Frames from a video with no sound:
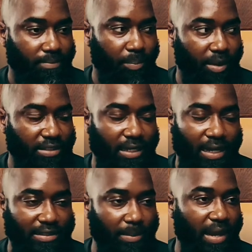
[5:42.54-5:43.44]
because the
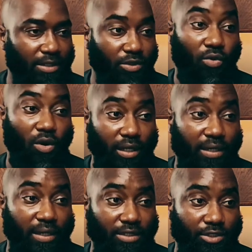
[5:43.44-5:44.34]
last time I had to walk
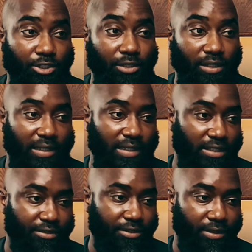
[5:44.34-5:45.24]
in there to show her the list
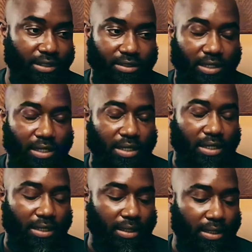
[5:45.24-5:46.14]
of students
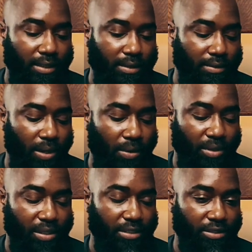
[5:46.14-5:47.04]
and what we
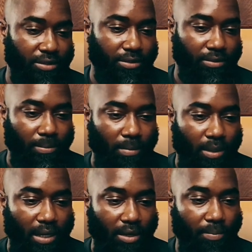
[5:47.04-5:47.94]
need to do.
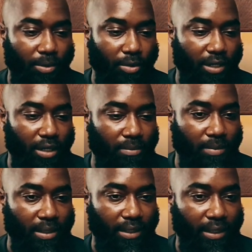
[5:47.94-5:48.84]
I'll go there on
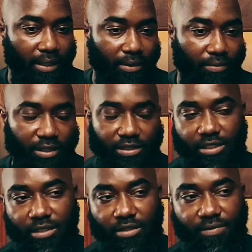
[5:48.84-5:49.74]
Monday, and then we can
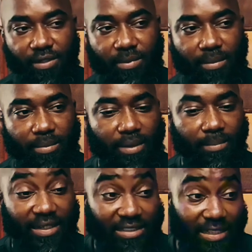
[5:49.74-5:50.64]
see. Hopefully
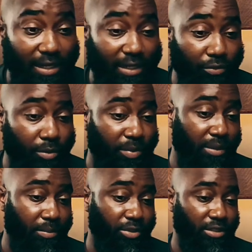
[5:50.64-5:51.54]
by Saturday we'll be
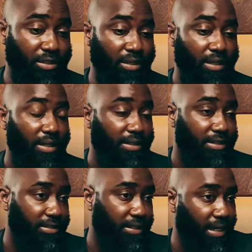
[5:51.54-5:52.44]
in person,
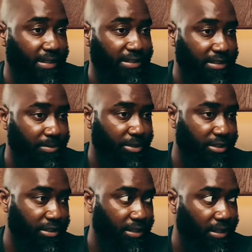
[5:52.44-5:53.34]
conducting classes in
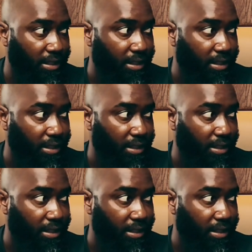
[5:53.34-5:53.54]
person.